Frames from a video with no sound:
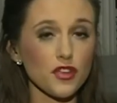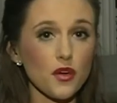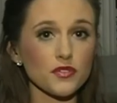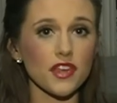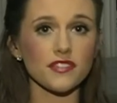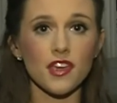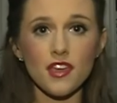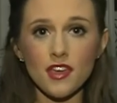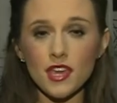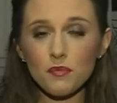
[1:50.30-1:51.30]
Stokes says
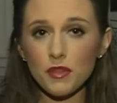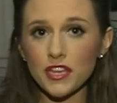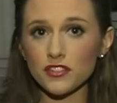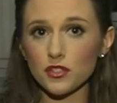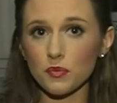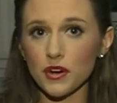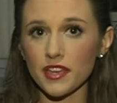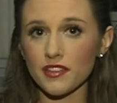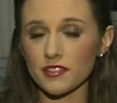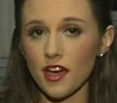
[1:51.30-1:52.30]
he plans to
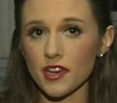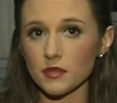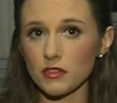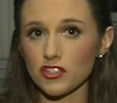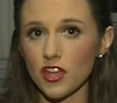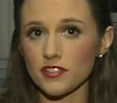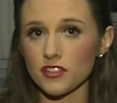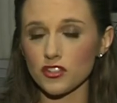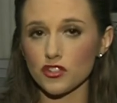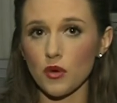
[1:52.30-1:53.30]
bring this high-speed chase
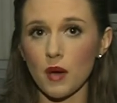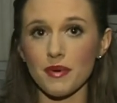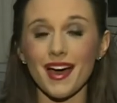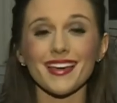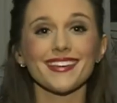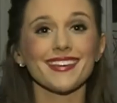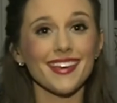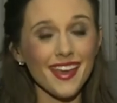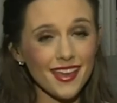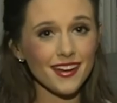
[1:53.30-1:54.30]
issue up
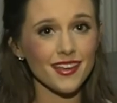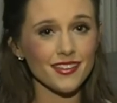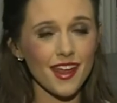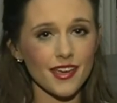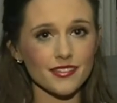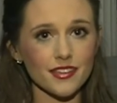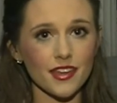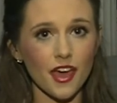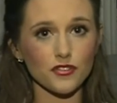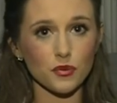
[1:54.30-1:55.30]
again in the next city
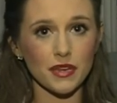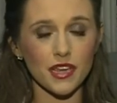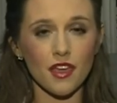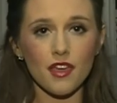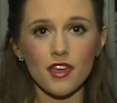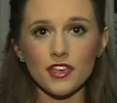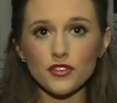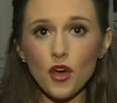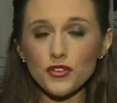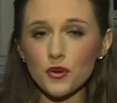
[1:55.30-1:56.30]
council meeting. He's
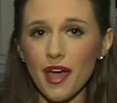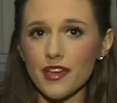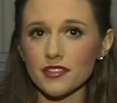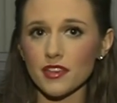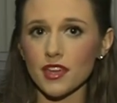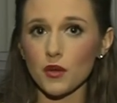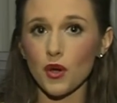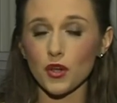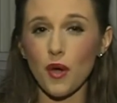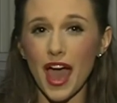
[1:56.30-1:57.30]
also asking
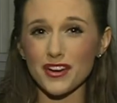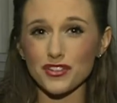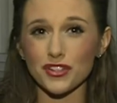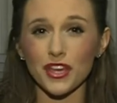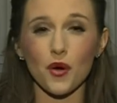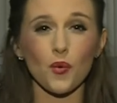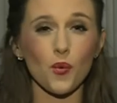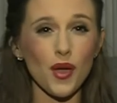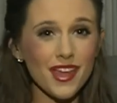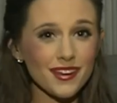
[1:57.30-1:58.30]
anyone who actually
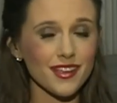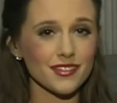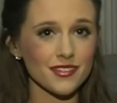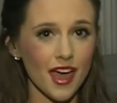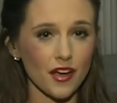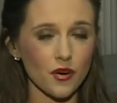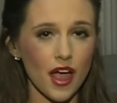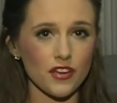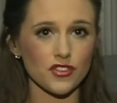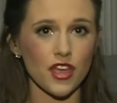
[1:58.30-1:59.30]
witnessed that
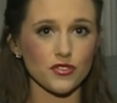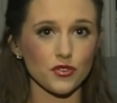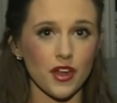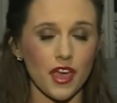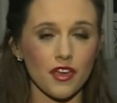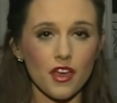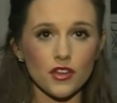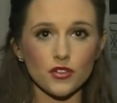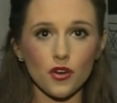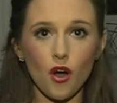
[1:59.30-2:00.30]
crash yesterday
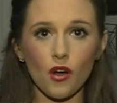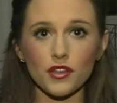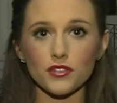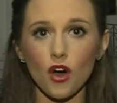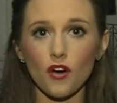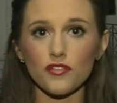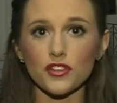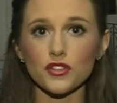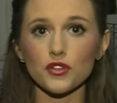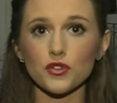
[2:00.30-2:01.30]
to call his
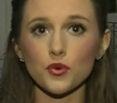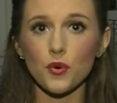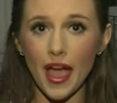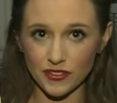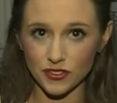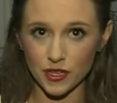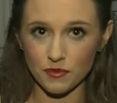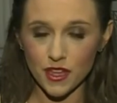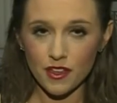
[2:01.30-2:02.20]
office directly.